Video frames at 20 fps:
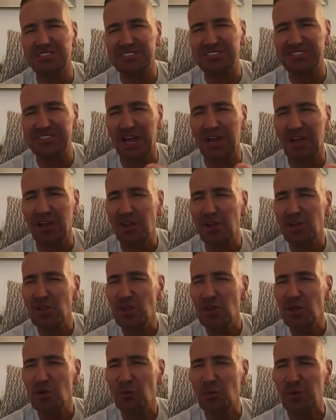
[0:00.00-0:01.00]
us that
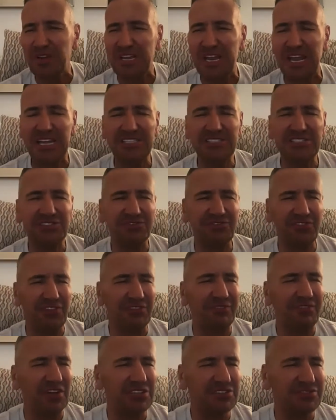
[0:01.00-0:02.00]

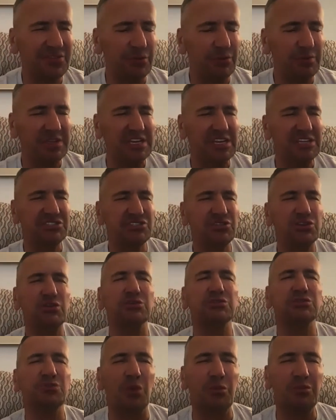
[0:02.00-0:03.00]
the first thing we need to do
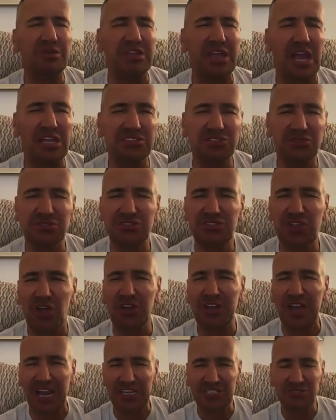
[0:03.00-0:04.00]
is, when we get to a
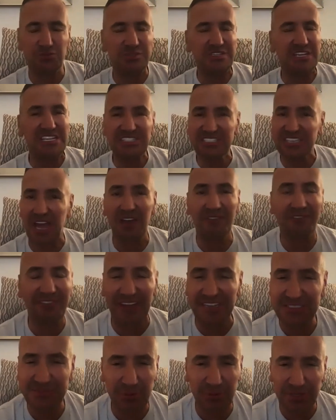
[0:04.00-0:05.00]
certain age, we need to get a
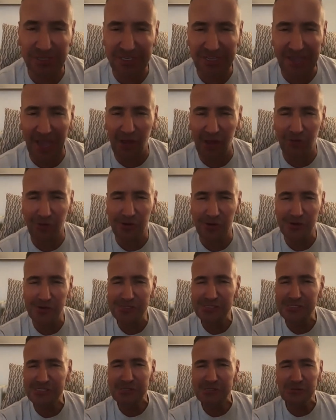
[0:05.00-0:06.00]
Facebook account.
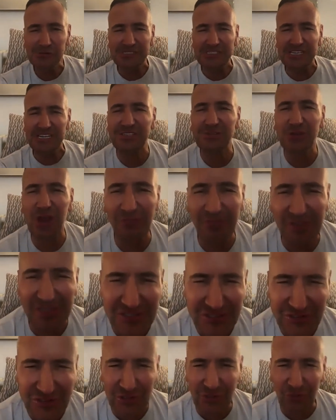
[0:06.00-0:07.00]
We need to have
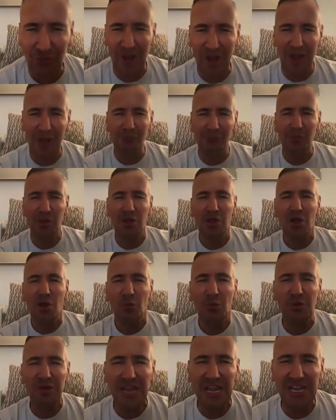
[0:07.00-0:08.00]
Instagram.
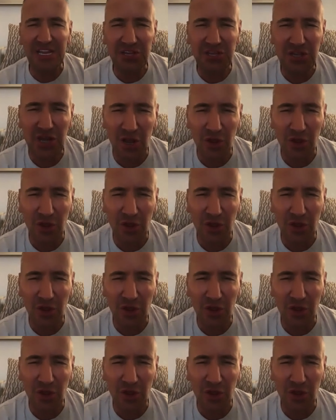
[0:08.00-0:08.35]
We need,